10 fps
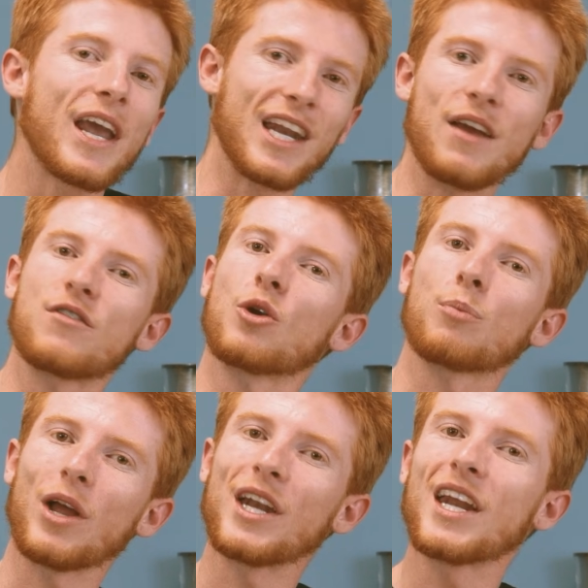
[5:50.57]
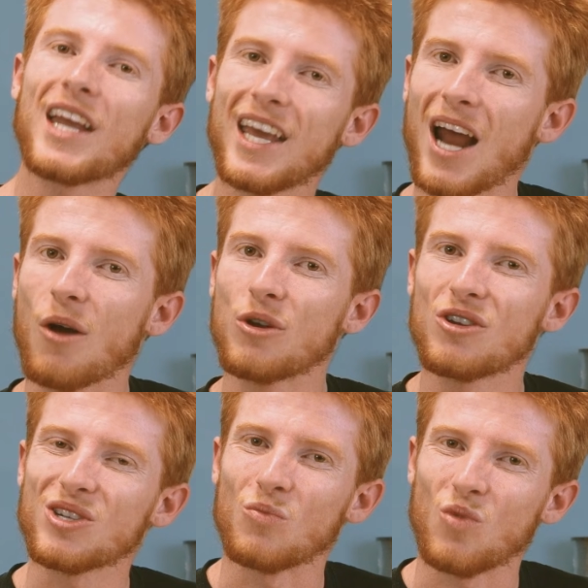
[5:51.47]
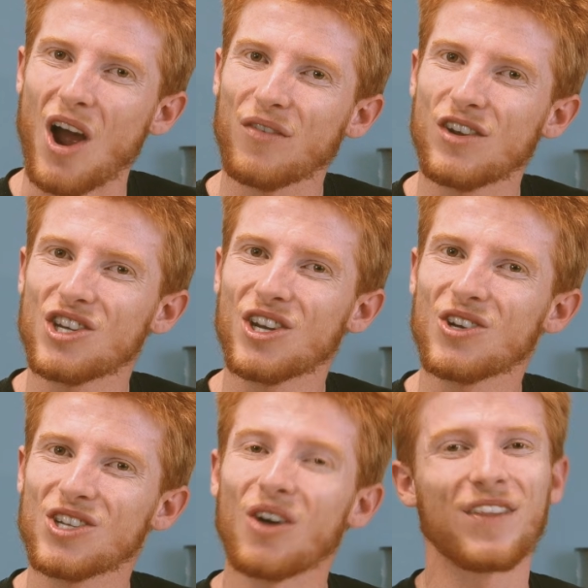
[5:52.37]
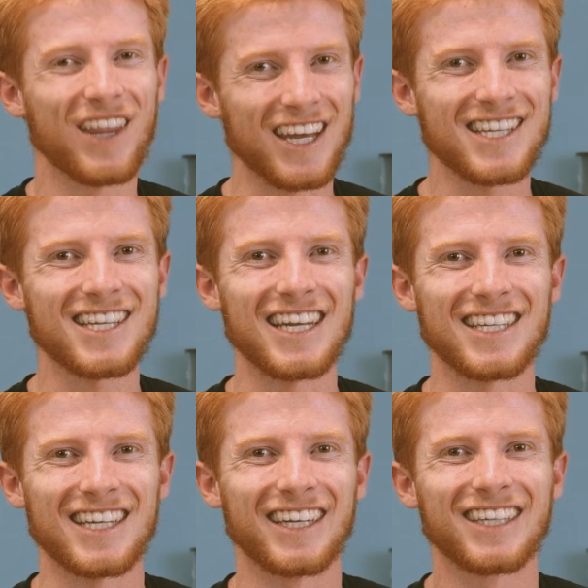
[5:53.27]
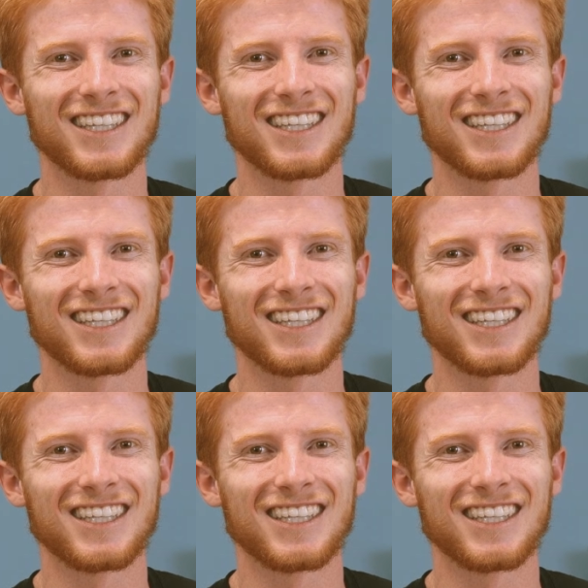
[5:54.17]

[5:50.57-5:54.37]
and if you're planning to get out and do some rock fishing yourself this season.